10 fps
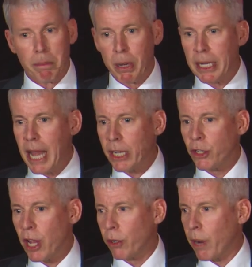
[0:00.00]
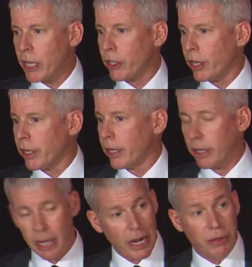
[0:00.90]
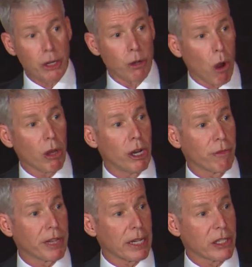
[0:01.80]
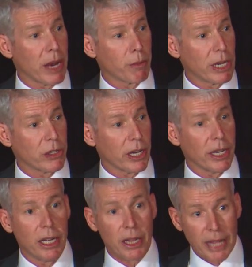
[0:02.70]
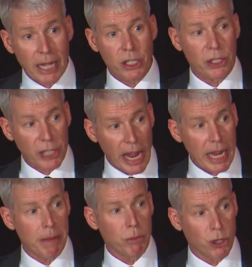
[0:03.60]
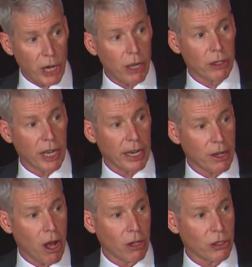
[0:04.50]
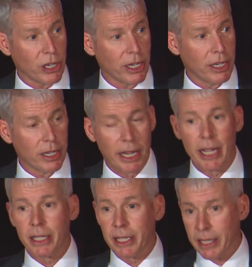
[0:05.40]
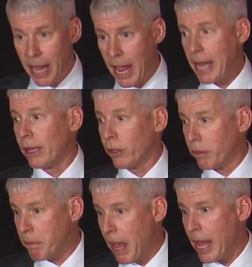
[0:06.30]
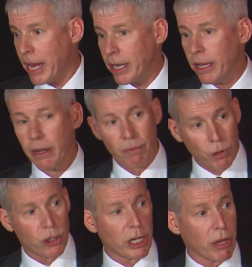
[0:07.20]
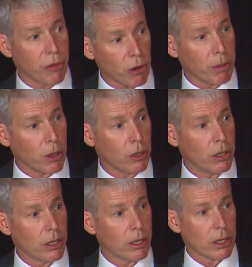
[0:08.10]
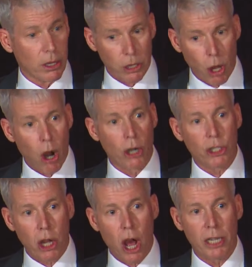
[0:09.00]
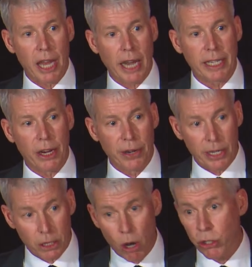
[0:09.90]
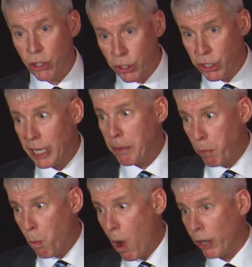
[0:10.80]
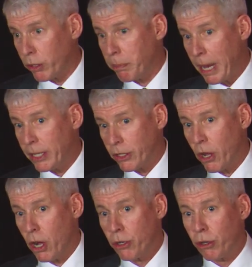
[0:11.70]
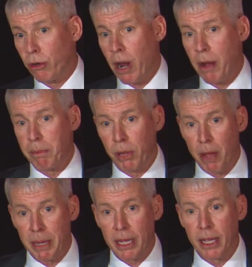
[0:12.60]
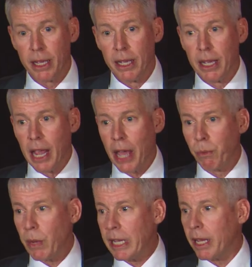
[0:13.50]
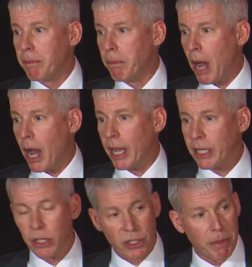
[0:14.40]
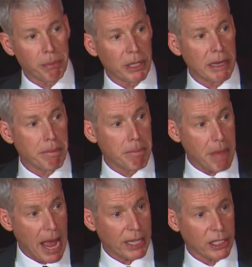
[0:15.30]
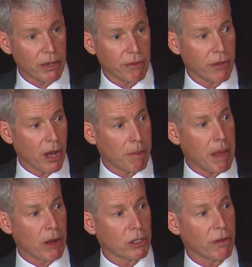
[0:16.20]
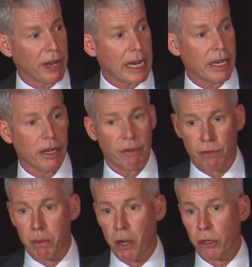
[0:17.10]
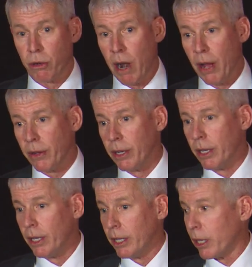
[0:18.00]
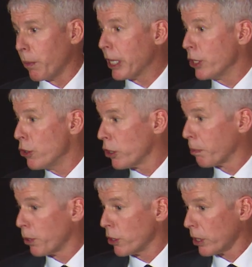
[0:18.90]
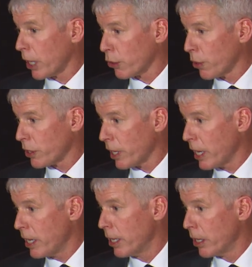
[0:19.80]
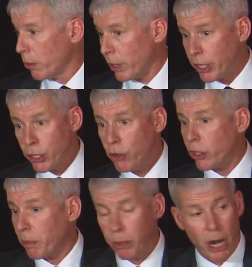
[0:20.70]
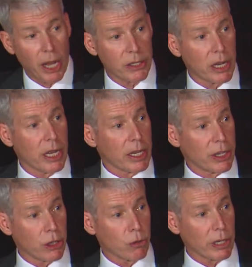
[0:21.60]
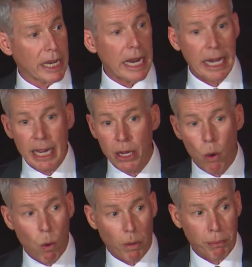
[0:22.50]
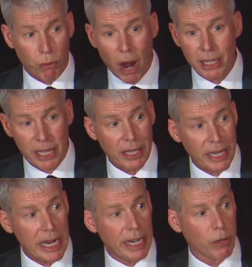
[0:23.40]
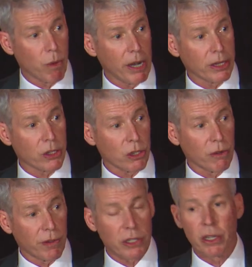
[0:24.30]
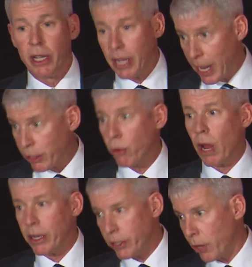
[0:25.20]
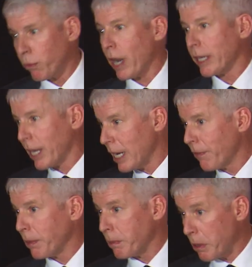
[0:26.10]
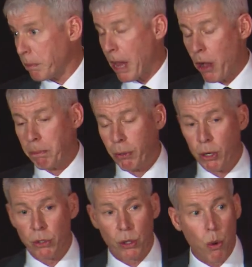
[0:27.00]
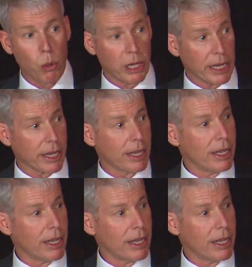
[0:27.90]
But next generation, and I you're all here for that same reason, that same shale technology, it's tailor-made for geothermal. Large contact area, large cheap water-based underground plumbing, and we can mine simply massive amounts of heat from underground that we can use to produce electricity, we can use to produce district heating or process heating right at the surface, and done right can even help produce cooling.